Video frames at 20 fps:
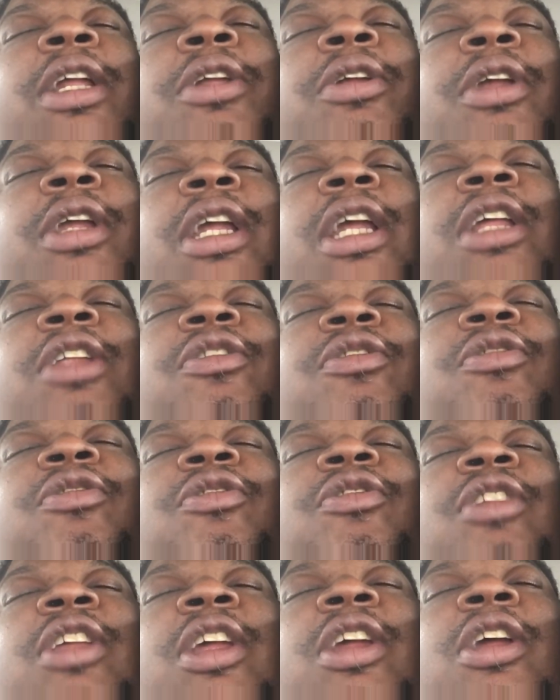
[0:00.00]
You can't
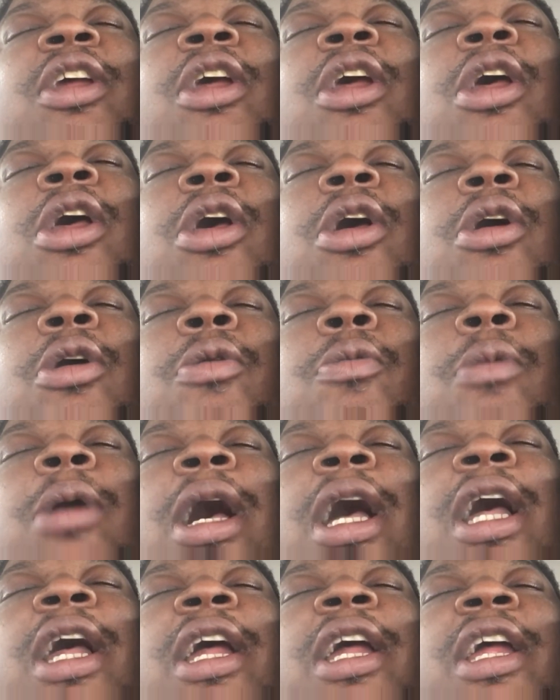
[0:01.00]
say, oh,
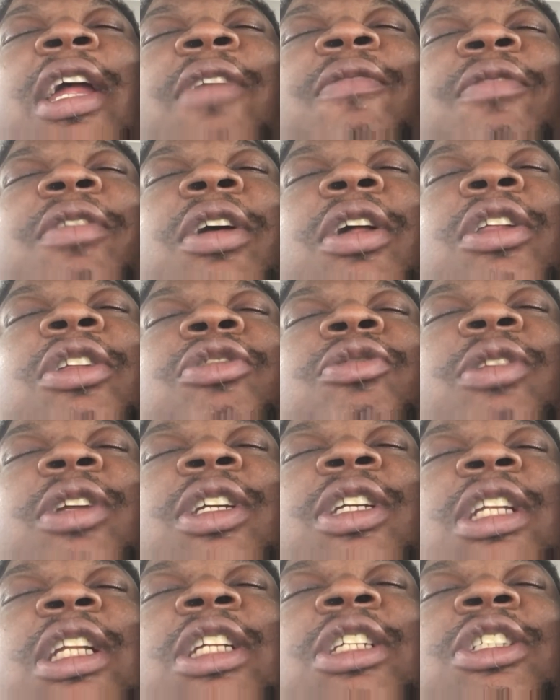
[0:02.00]
why every other
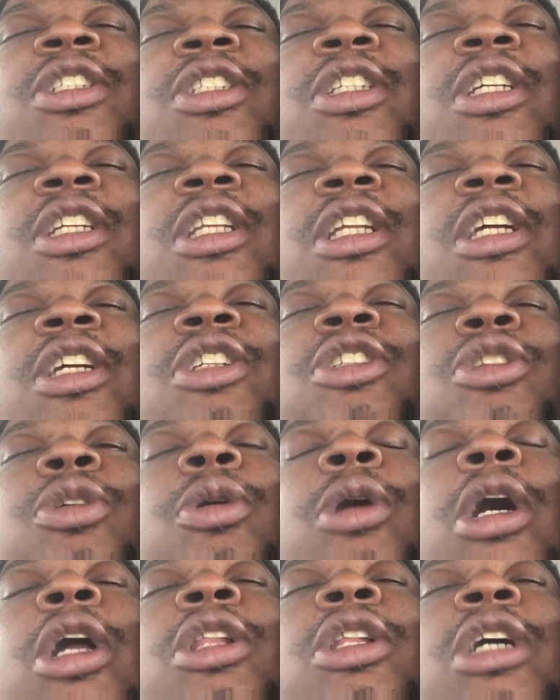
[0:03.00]
translation said there's
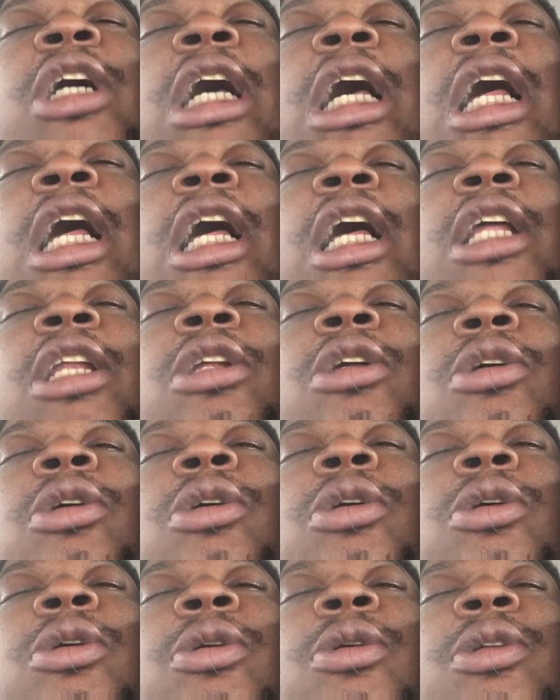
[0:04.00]
no other God
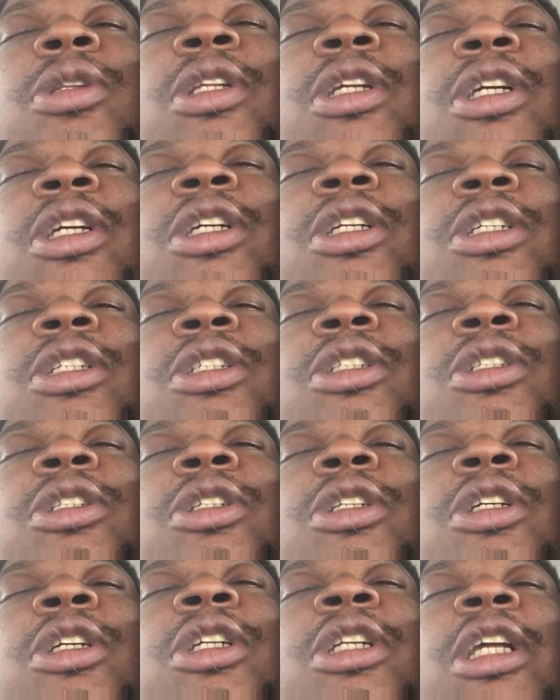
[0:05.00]
or there's
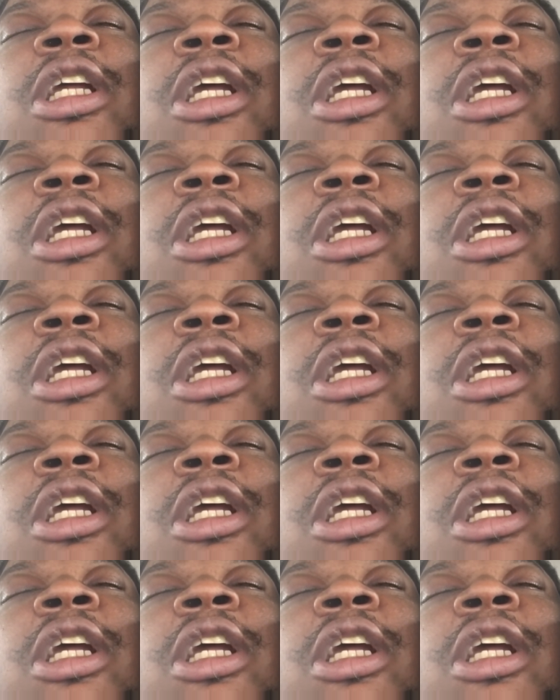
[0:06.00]
none